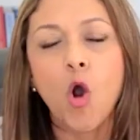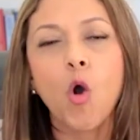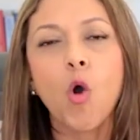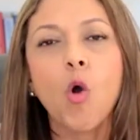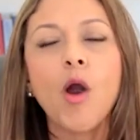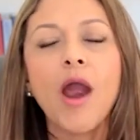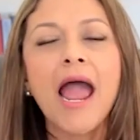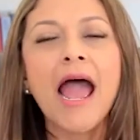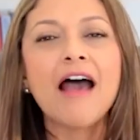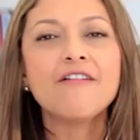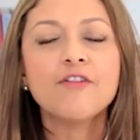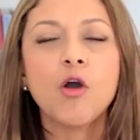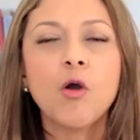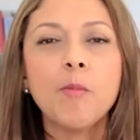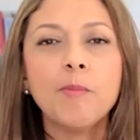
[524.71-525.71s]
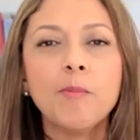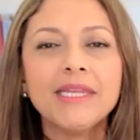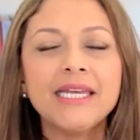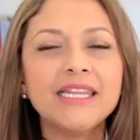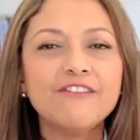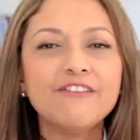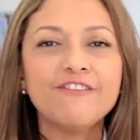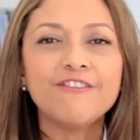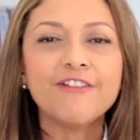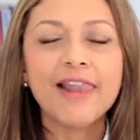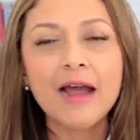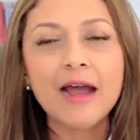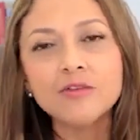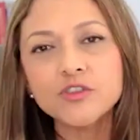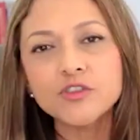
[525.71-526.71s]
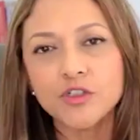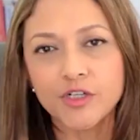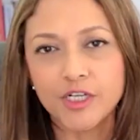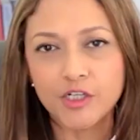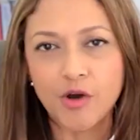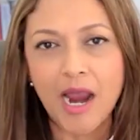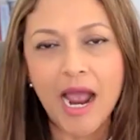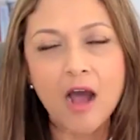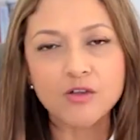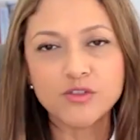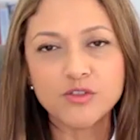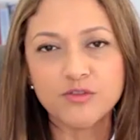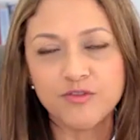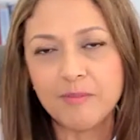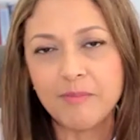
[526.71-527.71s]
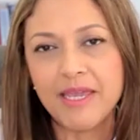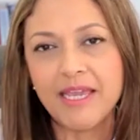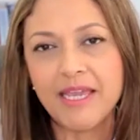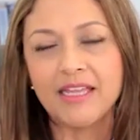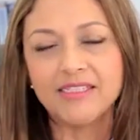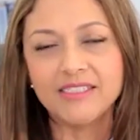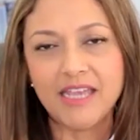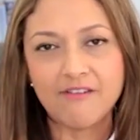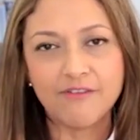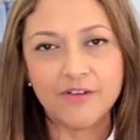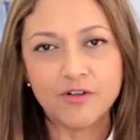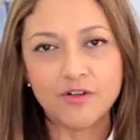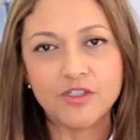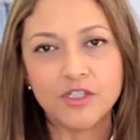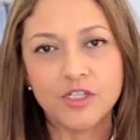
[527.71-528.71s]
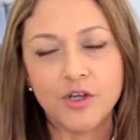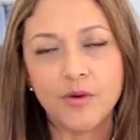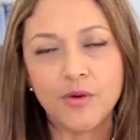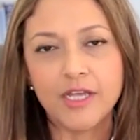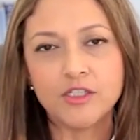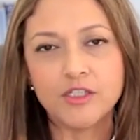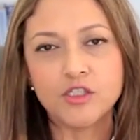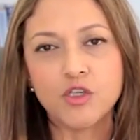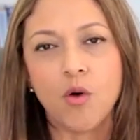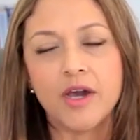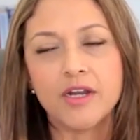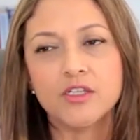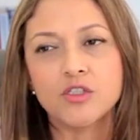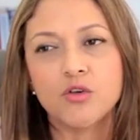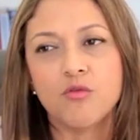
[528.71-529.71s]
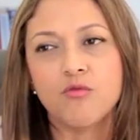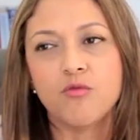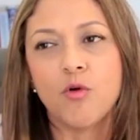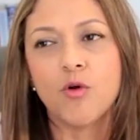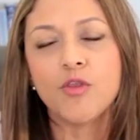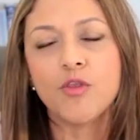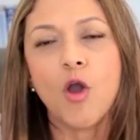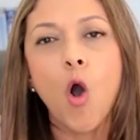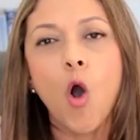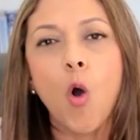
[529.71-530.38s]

or have completely floundered in your house flipping endeavors, and so on and so forth,